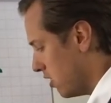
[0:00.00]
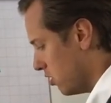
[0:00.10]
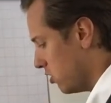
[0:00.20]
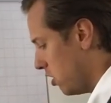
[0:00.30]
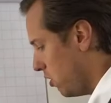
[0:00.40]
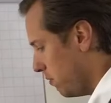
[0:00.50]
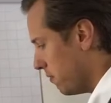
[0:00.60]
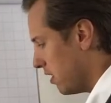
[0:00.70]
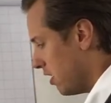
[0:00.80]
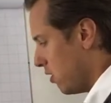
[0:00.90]
So
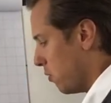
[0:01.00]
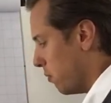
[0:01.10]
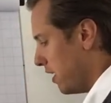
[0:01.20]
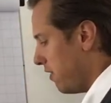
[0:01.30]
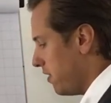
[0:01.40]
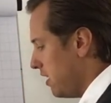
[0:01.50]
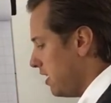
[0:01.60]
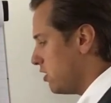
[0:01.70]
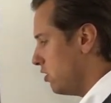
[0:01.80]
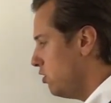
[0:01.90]
whatever you
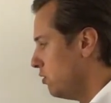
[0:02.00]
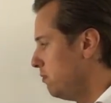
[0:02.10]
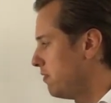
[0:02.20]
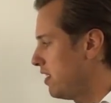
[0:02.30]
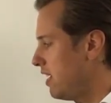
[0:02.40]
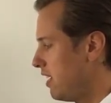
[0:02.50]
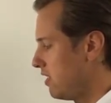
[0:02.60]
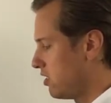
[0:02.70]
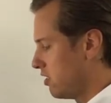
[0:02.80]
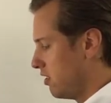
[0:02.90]
need to do
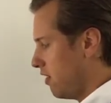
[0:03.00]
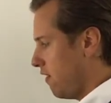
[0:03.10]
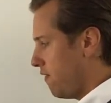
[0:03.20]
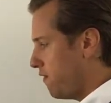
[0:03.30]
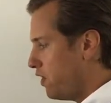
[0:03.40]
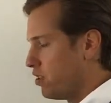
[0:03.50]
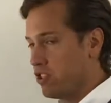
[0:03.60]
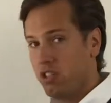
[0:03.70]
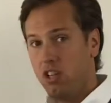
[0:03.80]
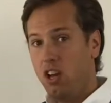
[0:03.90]
is
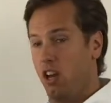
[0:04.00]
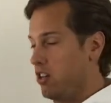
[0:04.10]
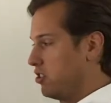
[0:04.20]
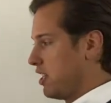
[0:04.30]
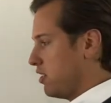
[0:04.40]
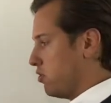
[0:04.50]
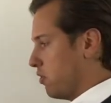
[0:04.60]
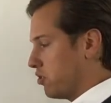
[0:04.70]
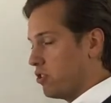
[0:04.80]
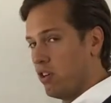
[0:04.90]
first understand the
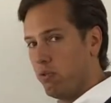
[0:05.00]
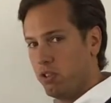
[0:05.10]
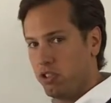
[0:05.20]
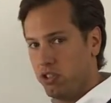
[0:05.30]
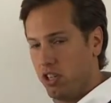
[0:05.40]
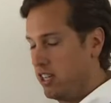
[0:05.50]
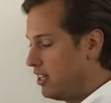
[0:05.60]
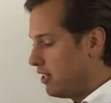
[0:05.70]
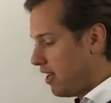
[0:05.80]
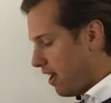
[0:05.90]
structure of what you're
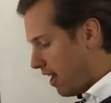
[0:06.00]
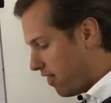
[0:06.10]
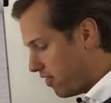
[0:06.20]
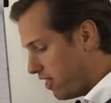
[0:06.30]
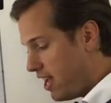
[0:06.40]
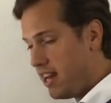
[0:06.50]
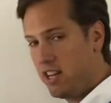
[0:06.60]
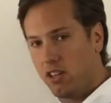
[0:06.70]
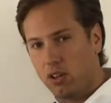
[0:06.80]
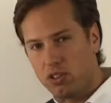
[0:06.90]
studying, and then
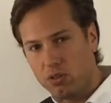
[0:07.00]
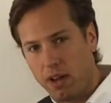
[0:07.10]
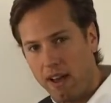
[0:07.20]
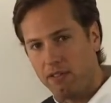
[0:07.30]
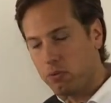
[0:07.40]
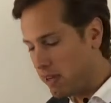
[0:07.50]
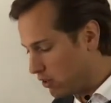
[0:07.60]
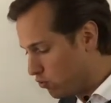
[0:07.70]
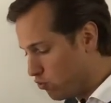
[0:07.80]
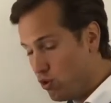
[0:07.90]
you're going to have to make
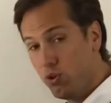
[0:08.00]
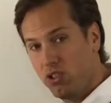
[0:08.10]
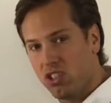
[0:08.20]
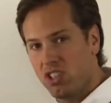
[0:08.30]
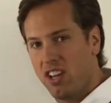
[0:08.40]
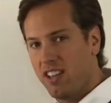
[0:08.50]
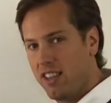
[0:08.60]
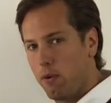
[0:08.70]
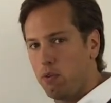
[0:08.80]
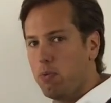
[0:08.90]
roots
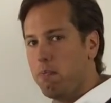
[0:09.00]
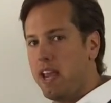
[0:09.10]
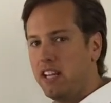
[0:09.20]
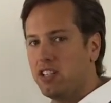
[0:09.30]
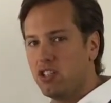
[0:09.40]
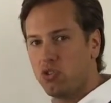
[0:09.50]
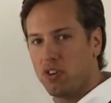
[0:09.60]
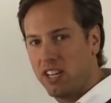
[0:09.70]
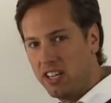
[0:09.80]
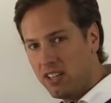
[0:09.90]
that will make the
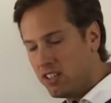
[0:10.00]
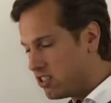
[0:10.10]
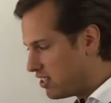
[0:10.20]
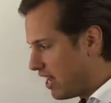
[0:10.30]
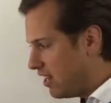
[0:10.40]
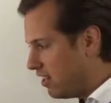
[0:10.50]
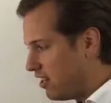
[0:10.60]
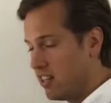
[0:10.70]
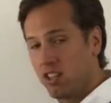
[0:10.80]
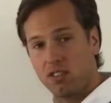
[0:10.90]
tree stay
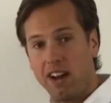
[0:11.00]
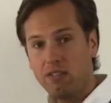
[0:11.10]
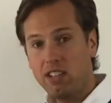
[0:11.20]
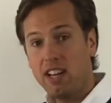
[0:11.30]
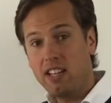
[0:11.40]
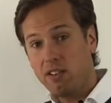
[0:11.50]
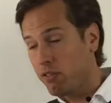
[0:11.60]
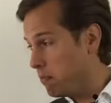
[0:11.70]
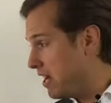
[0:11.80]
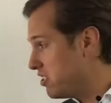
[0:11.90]
in the ground, and the
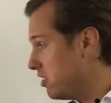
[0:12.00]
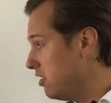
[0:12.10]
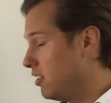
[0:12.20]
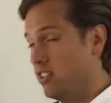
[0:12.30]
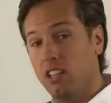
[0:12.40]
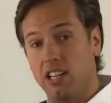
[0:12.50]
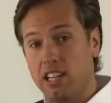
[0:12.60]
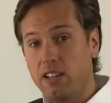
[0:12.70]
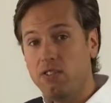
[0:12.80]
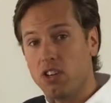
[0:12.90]
information, the
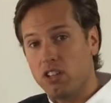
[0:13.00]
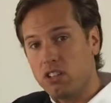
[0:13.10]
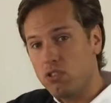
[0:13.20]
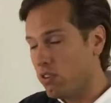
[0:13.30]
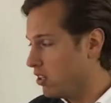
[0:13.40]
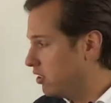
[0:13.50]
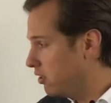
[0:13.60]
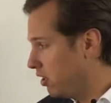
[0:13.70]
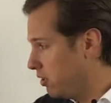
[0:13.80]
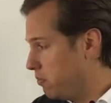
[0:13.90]
leaves on
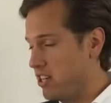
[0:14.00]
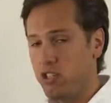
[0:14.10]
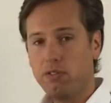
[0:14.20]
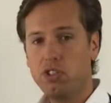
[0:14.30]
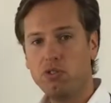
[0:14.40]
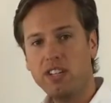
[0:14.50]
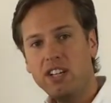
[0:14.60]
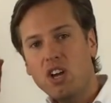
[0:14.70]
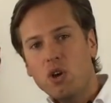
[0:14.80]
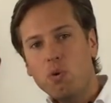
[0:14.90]
the branch of the
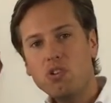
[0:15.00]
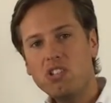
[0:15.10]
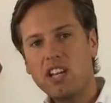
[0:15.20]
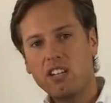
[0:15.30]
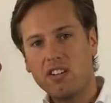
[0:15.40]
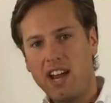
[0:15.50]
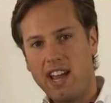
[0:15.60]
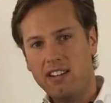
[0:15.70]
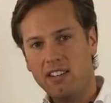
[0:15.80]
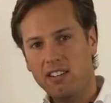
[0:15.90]
tree, will stick in your
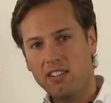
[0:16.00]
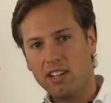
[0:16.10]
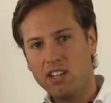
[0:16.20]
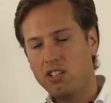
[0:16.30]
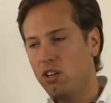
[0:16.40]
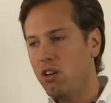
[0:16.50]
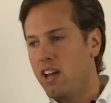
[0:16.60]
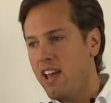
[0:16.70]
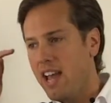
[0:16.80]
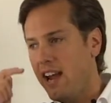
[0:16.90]
head. Okay, so
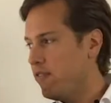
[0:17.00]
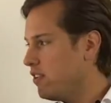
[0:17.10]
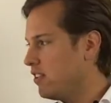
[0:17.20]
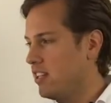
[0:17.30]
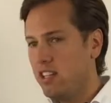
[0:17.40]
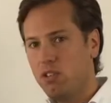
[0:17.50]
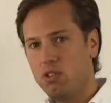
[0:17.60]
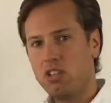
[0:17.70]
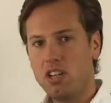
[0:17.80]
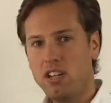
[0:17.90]
everything that you
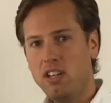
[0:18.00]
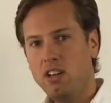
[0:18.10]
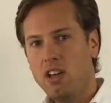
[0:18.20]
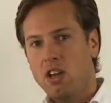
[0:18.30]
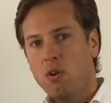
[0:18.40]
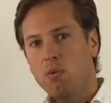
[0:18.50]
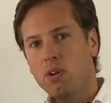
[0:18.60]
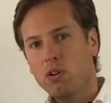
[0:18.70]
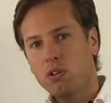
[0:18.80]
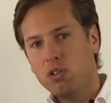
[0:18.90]
study,
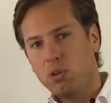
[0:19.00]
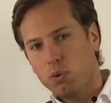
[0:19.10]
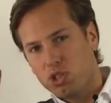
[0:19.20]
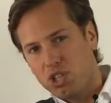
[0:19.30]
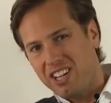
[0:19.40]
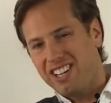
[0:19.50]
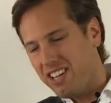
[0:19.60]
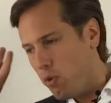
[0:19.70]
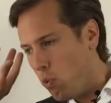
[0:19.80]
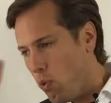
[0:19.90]
you will study it in
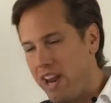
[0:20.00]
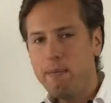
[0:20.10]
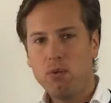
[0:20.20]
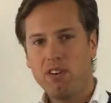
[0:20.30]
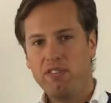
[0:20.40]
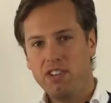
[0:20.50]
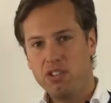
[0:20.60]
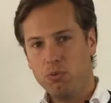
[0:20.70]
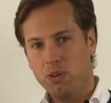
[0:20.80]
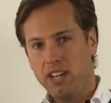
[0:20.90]
a way more
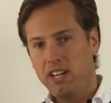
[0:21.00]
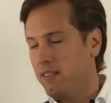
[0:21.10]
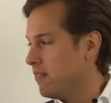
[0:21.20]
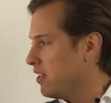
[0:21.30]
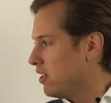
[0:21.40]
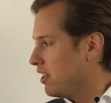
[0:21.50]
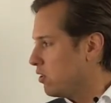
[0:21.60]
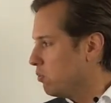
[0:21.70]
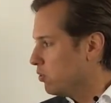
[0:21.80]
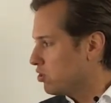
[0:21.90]
efficient way.
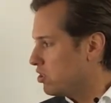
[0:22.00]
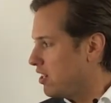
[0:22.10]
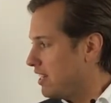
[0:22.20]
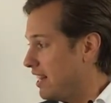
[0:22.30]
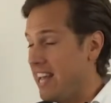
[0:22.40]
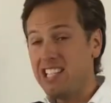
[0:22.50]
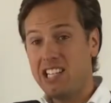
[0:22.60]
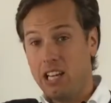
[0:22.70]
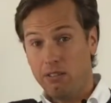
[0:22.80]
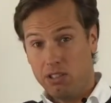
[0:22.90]
You will study less
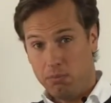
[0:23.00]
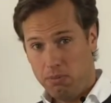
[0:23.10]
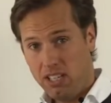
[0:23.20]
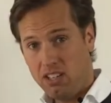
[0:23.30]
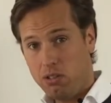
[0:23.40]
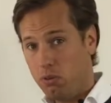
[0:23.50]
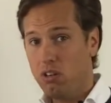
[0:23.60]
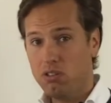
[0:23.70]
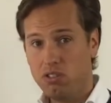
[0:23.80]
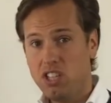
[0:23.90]
leaves because I'm
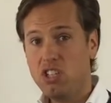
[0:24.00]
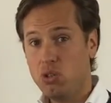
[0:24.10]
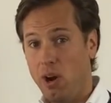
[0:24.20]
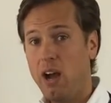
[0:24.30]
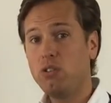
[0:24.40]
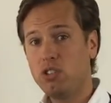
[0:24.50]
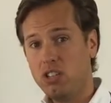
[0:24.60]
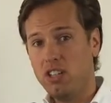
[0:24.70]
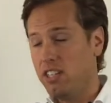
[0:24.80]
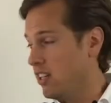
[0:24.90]
going to teach you how to
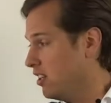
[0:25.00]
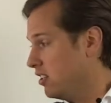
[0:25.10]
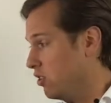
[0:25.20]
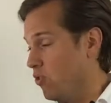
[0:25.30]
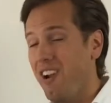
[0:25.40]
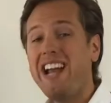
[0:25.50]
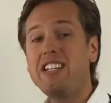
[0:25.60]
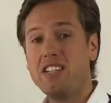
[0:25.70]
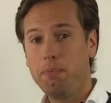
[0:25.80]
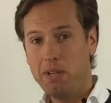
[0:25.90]
study the
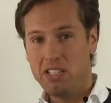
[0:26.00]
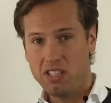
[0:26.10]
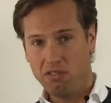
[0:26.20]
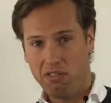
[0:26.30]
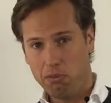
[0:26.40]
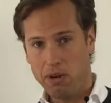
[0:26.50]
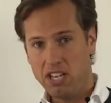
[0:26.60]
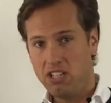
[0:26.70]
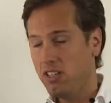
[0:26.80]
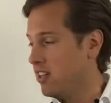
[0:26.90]
right pieces of
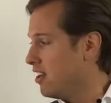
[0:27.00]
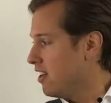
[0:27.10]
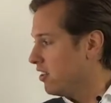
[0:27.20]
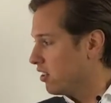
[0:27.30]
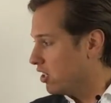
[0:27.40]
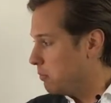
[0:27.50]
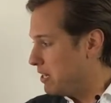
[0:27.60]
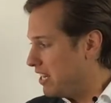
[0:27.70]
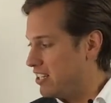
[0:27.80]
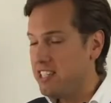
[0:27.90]
information. They're going to
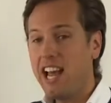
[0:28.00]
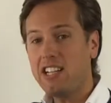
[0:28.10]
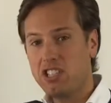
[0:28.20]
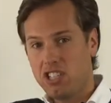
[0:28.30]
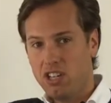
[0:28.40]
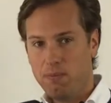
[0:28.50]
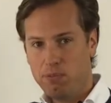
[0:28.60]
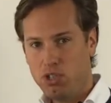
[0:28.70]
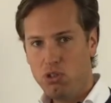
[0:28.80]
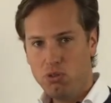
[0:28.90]
be attached
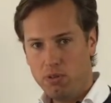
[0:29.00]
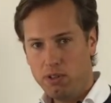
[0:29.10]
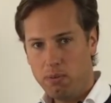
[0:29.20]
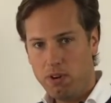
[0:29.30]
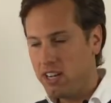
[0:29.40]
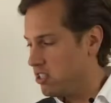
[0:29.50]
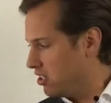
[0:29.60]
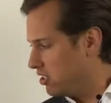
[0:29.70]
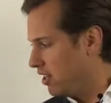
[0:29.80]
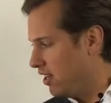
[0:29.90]
to the branches
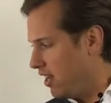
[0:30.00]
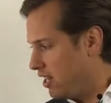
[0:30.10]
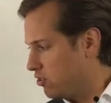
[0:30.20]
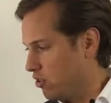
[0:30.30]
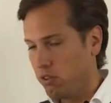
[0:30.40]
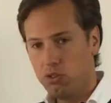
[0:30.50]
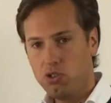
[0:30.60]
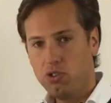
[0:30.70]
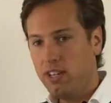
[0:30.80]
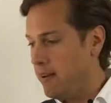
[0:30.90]
and the trunk of the
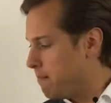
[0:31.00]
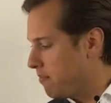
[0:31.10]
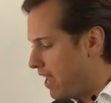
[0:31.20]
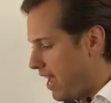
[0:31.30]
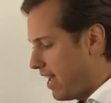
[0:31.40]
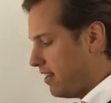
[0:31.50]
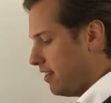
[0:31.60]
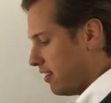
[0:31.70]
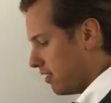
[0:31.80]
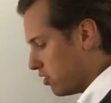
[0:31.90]
tree, and
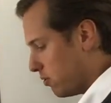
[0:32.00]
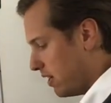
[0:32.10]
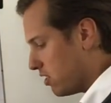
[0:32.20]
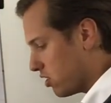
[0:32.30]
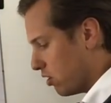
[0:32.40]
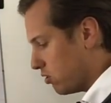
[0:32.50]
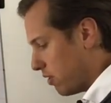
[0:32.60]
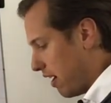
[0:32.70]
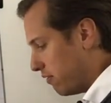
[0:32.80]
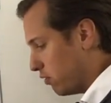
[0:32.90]
the tree is going to
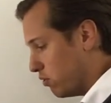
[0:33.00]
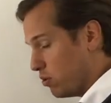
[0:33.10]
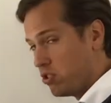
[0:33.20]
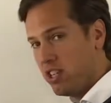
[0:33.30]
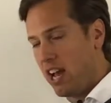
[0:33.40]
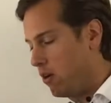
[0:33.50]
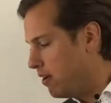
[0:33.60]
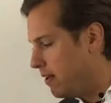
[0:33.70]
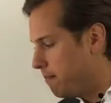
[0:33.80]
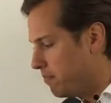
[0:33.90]
have the roots. Now,
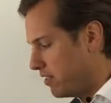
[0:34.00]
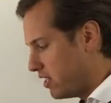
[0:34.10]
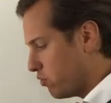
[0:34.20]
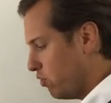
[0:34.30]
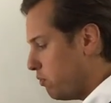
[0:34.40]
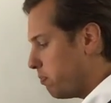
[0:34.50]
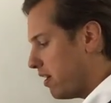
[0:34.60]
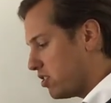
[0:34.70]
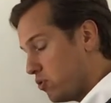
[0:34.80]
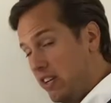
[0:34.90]
this root
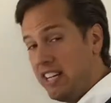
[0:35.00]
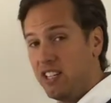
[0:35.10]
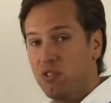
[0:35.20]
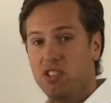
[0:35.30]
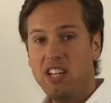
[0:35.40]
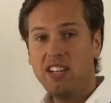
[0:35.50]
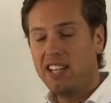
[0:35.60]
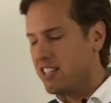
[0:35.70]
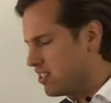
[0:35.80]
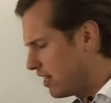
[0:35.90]
part is really interesting,
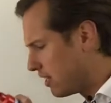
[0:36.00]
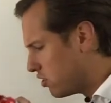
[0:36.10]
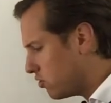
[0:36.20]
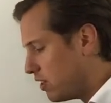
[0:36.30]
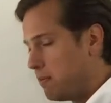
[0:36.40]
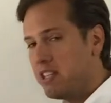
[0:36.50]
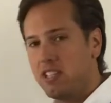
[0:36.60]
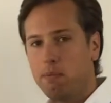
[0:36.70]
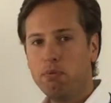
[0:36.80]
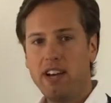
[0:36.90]
and it's an extremely
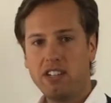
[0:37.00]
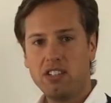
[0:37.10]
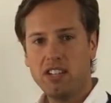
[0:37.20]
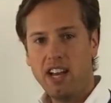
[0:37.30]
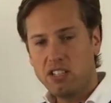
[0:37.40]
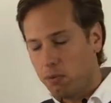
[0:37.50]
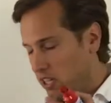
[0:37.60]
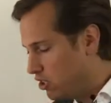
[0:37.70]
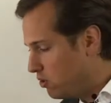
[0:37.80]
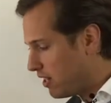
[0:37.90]
simple exercise, and when
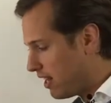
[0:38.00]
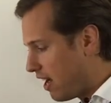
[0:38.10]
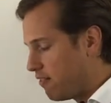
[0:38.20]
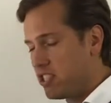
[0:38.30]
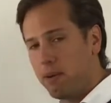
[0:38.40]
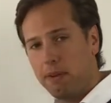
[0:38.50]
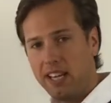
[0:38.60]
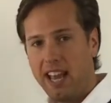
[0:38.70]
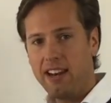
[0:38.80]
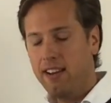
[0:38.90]
you do that every time
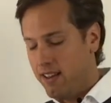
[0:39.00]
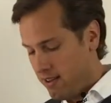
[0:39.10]
again,